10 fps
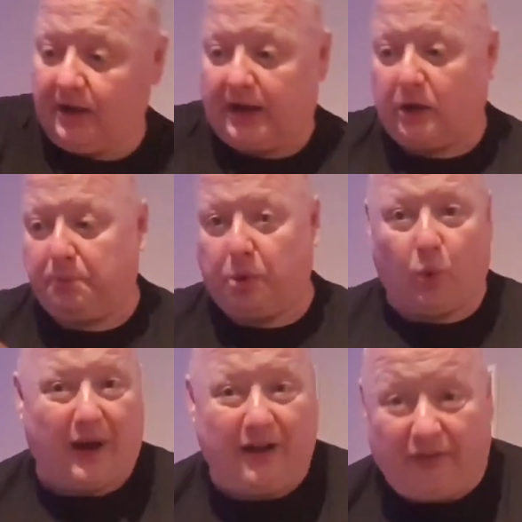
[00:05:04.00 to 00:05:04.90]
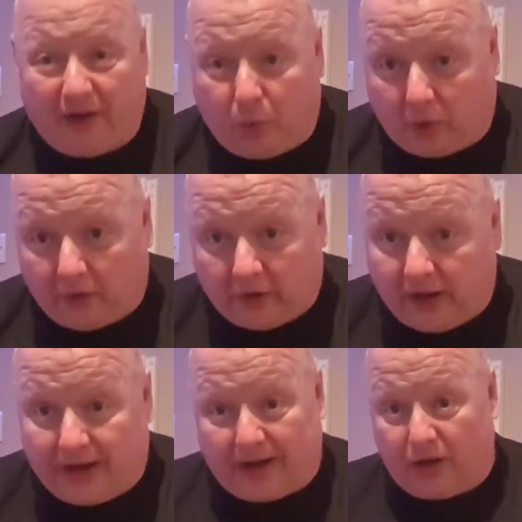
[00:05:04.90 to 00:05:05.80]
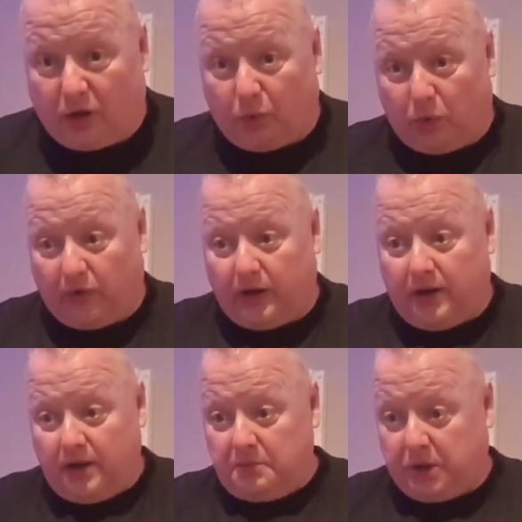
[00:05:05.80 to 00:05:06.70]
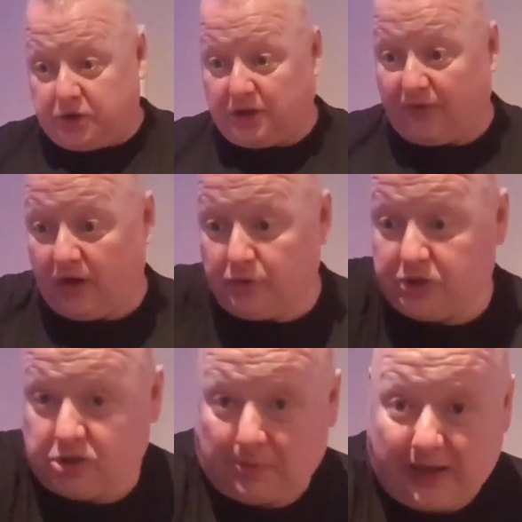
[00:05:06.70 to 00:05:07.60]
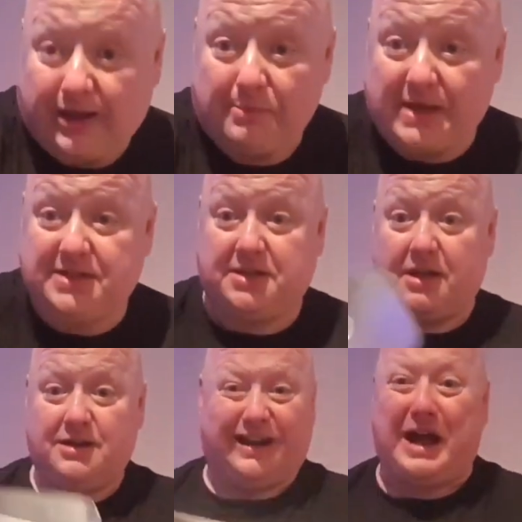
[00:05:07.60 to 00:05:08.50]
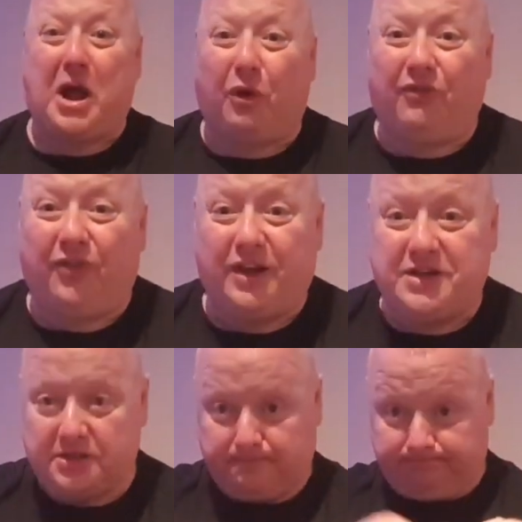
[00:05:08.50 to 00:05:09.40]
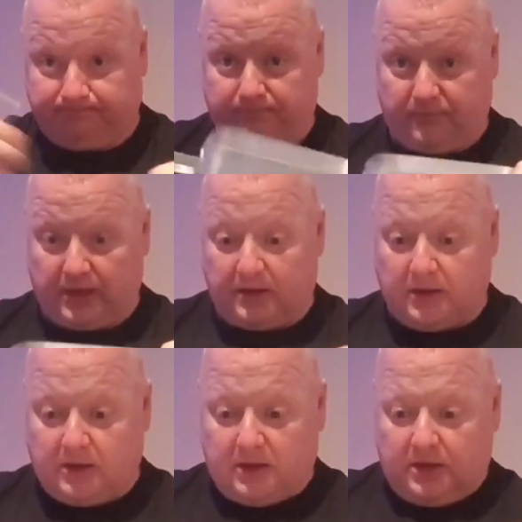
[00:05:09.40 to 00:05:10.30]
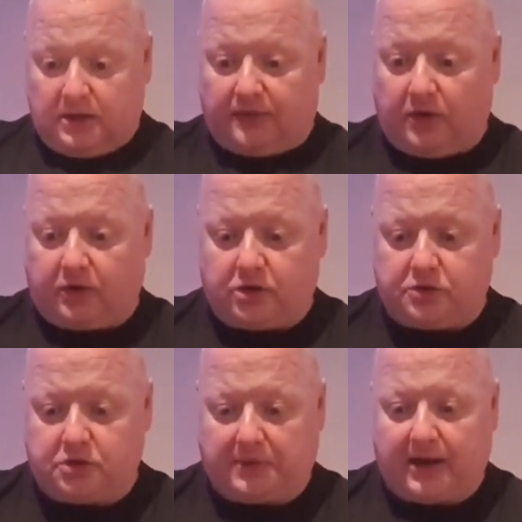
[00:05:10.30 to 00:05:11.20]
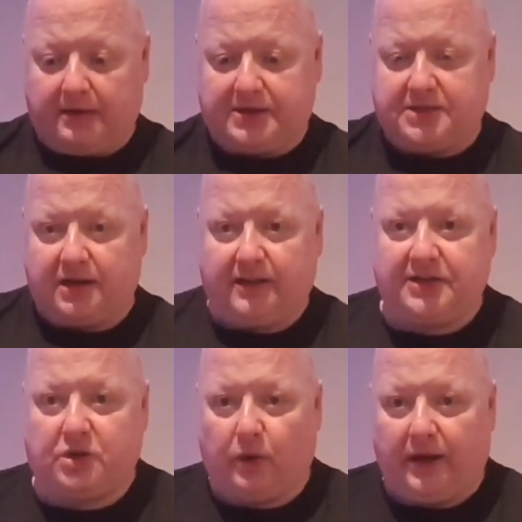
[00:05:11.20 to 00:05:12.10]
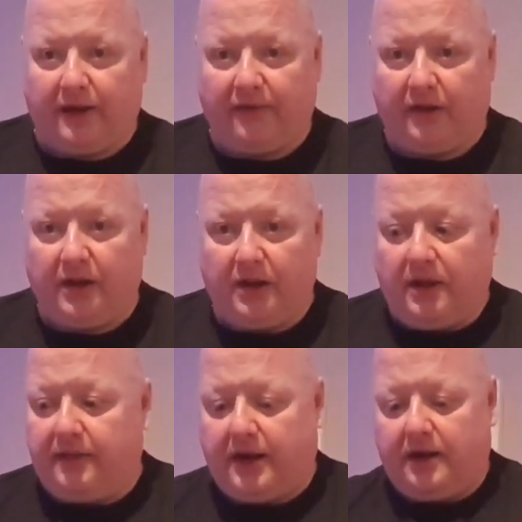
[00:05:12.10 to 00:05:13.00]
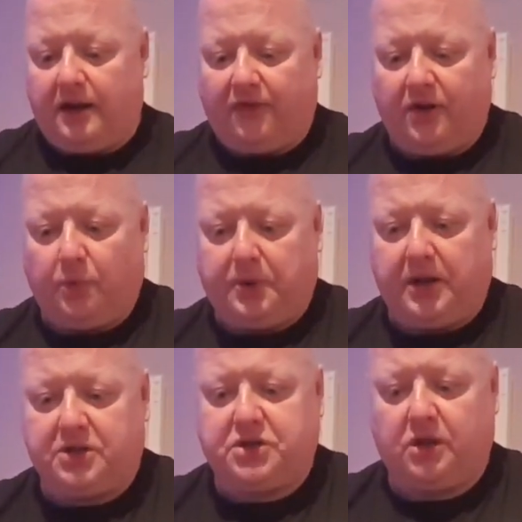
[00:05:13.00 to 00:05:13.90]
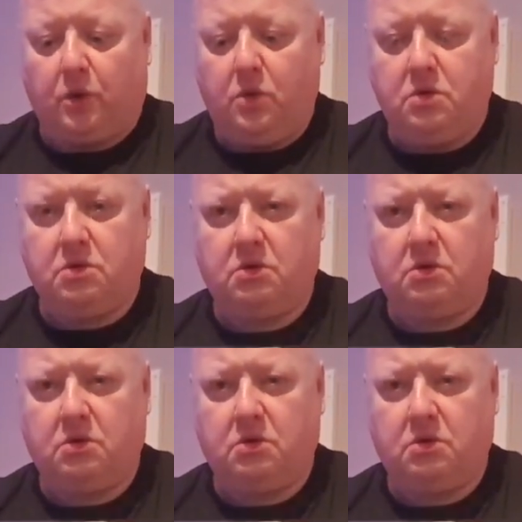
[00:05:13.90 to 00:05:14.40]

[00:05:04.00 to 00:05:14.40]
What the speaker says: I can put whatever I want on it and I ain't got to worry. Because if you're using something like a mess tin, and I love these, if you look at something like a mess tin and that's quite heavy, then if you're up here too,